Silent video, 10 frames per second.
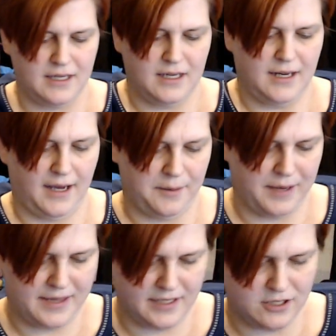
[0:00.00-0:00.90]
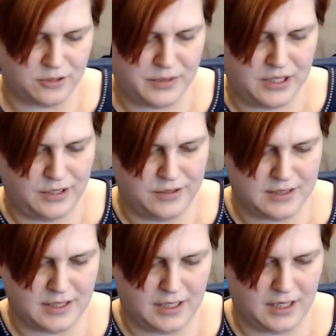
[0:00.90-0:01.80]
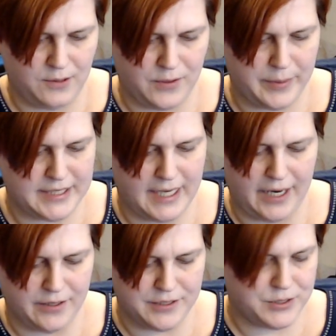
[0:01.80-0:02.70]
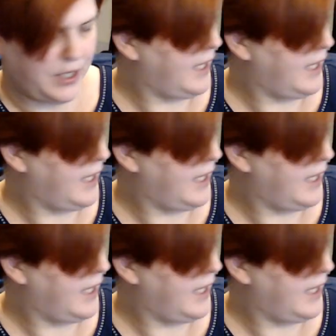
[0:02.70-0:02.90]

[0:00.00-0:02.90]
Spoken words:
I think it'll be cute as a little ornament to hang on a tree.